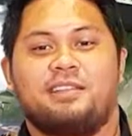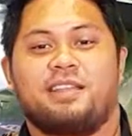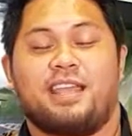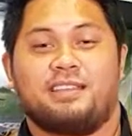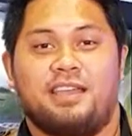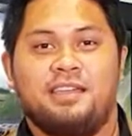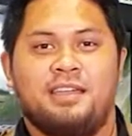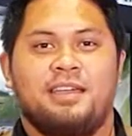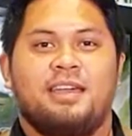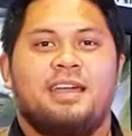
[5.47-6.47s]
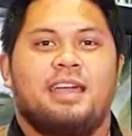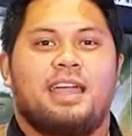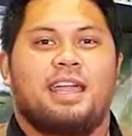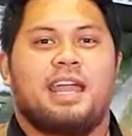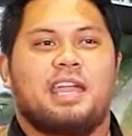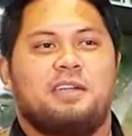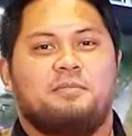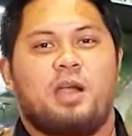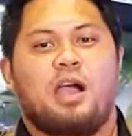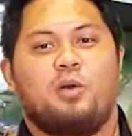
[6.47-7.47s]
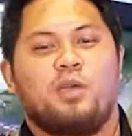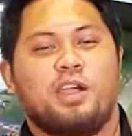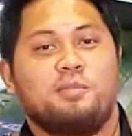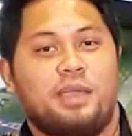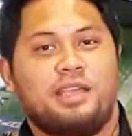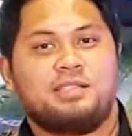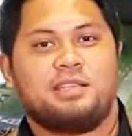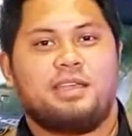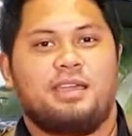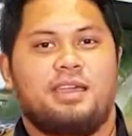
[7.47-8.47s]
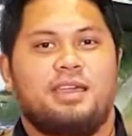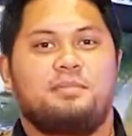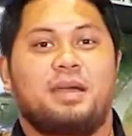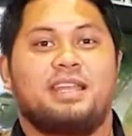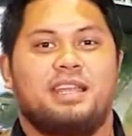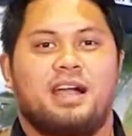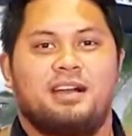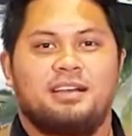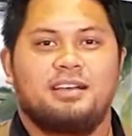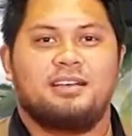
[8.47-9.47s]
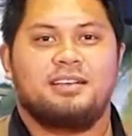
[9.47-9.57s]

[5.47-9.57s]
Zenith Trading, and we're based in Manila.